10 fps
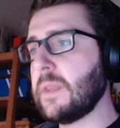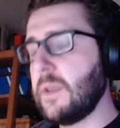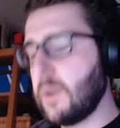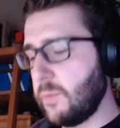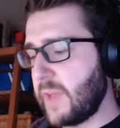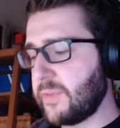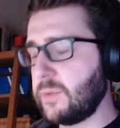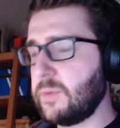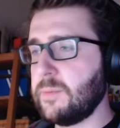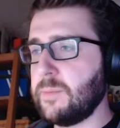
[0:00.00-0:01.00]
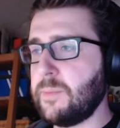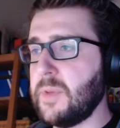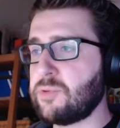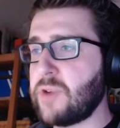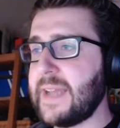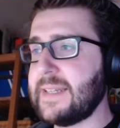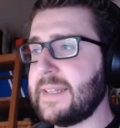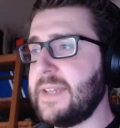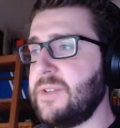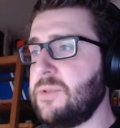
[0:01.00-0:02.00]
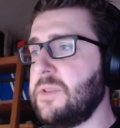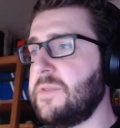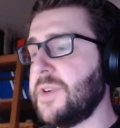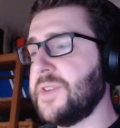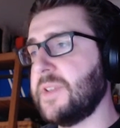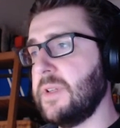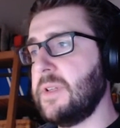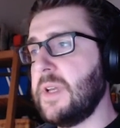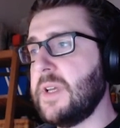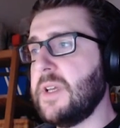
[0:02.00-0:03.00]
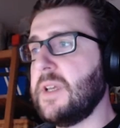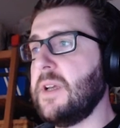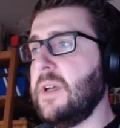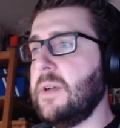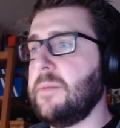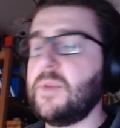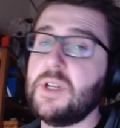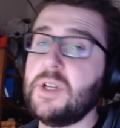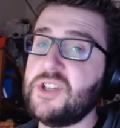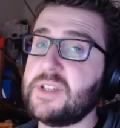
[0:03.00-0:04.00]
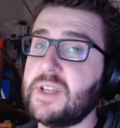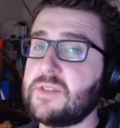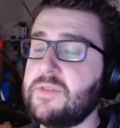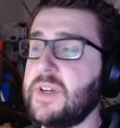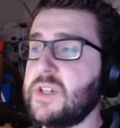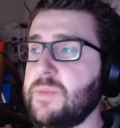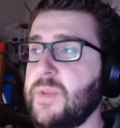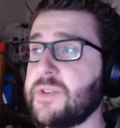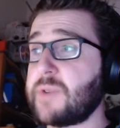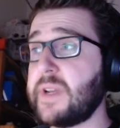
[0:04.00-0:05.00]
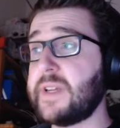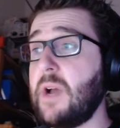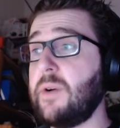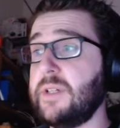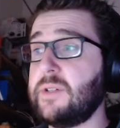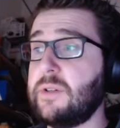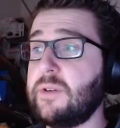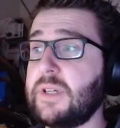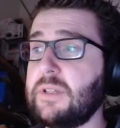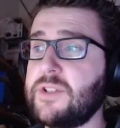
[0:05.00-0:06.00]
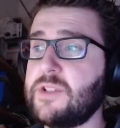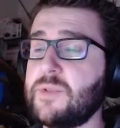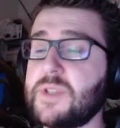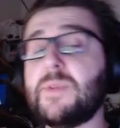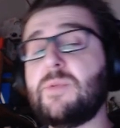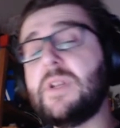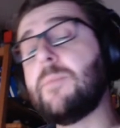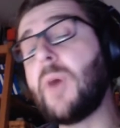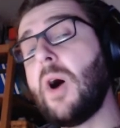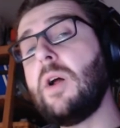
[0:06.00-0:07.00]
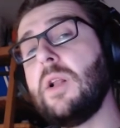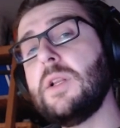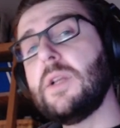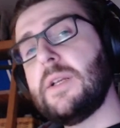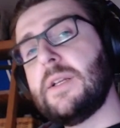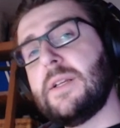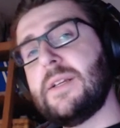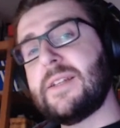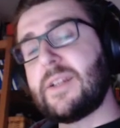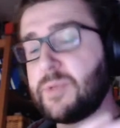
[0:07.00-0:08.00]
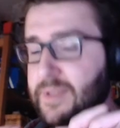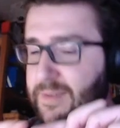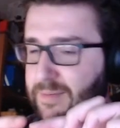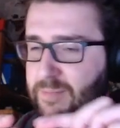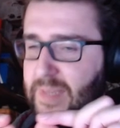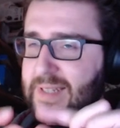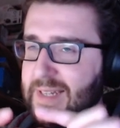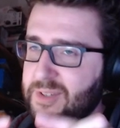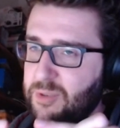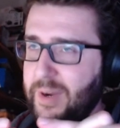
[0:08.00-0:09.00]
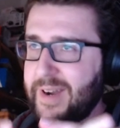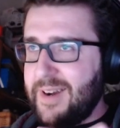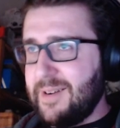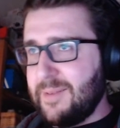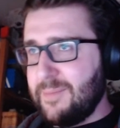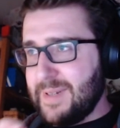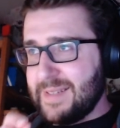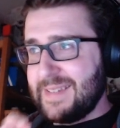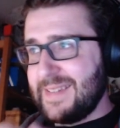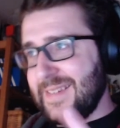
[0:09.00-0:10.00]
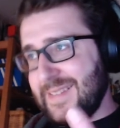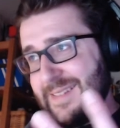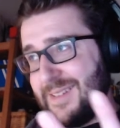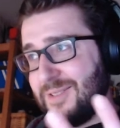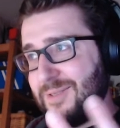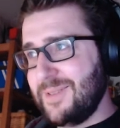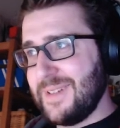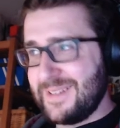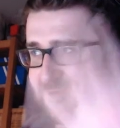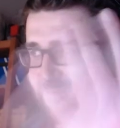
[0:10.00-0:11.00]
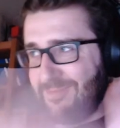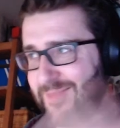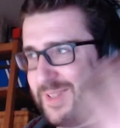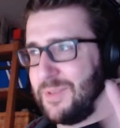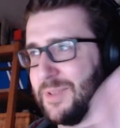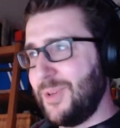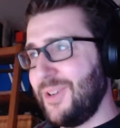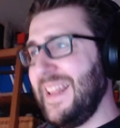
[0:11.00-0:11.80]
we have to write a universal collision detection function, because right now our collision was between a ball that was basically a square, but you know, it was a ball,